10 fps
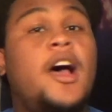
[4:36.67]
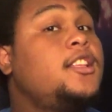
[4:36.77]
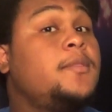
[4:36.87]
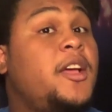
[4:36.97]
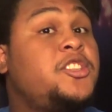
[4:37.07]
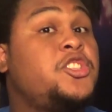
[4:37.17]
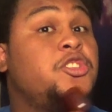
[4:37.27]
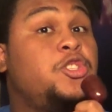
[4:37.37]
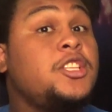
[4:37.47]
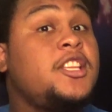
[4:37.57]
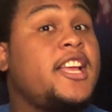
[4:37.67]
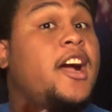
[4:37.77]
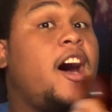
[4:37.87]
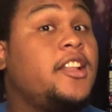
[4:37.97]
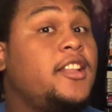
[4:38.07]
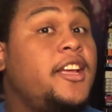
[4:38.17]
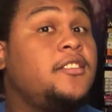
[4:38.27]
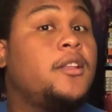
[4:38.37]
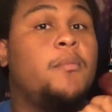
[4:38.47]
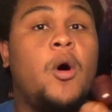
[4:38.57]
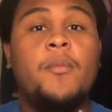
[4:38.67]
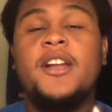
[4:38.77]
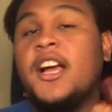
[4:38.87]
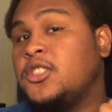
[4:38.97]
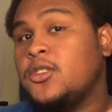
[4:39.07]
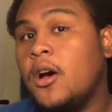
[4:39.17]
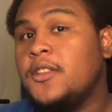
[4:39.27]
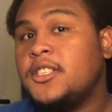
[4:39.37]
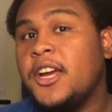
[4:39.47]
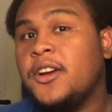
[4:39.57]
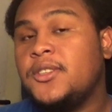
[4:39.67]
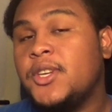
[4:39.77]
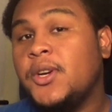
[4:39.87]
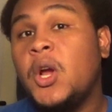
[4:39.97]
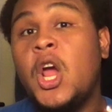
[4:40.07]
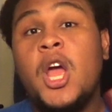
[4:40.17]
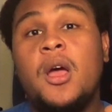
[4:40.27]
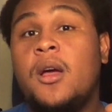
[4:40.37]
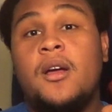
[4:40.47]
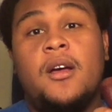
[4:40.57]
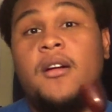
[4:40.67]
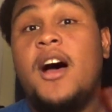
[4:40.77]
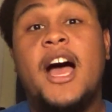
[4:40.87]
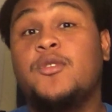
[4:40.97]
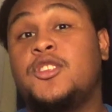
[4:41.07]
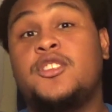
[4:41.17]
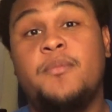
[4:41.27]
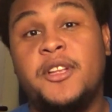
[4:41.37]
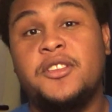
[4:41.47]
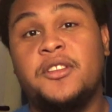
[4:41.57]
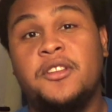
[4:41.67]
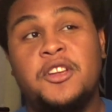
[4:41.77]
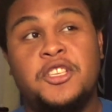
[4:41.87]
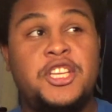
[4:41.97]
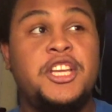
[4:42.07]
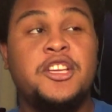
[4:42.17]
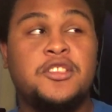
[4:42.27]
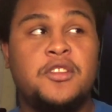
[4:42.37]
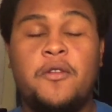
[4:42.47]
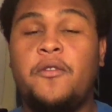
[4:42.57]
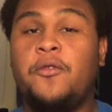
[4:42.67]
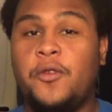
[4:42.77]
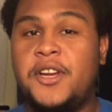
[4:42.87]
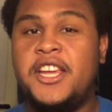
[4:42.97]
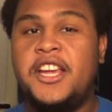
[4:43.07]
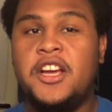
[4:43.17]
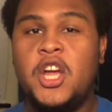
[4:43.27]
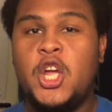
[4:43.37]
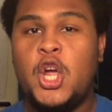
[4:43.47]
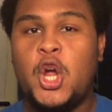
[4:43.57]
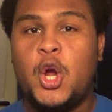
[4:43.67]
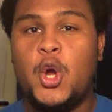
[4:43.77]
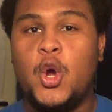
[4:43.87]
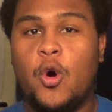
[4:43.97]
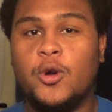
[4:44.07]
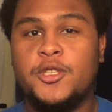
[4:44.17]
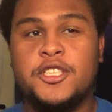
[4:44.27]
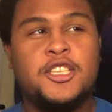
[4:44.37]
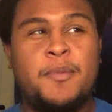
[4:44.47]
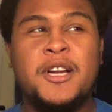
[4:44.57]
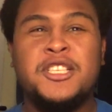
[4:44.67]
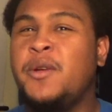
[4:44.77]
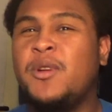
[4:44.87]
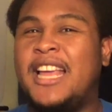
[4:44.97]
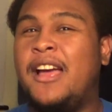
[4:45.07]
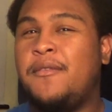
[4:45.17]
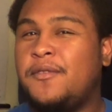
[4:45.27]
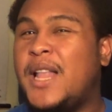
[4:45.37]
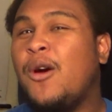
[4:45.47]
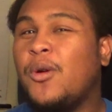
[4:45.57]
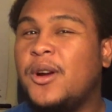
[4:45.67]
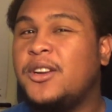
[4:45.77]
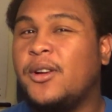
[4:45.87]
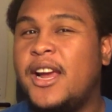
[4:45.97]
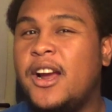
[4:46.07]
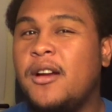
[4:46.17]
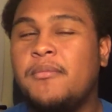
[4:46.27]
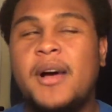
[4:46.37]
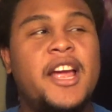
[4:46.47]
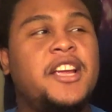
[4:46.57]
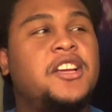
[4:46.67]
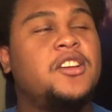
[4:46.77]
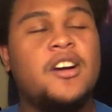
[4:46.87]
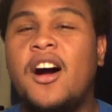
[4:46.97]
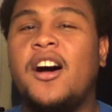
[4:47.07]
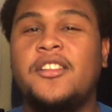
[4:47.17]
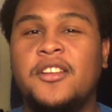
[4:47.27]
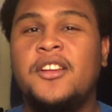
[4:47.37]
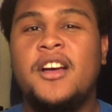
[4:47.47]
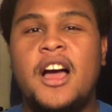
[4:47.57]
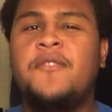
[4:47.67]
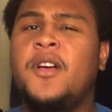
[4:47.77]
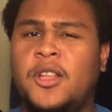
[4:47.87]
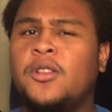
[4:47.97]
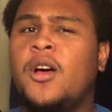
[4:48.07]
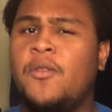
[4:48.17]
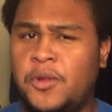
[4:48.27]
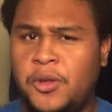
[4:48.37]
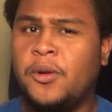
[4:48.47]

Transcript: Not to mention, just like Adlet, the moment I saw this character, I was smitten. She is freaking gorgeous, especially with that flower in her hair. My God, I fell in love with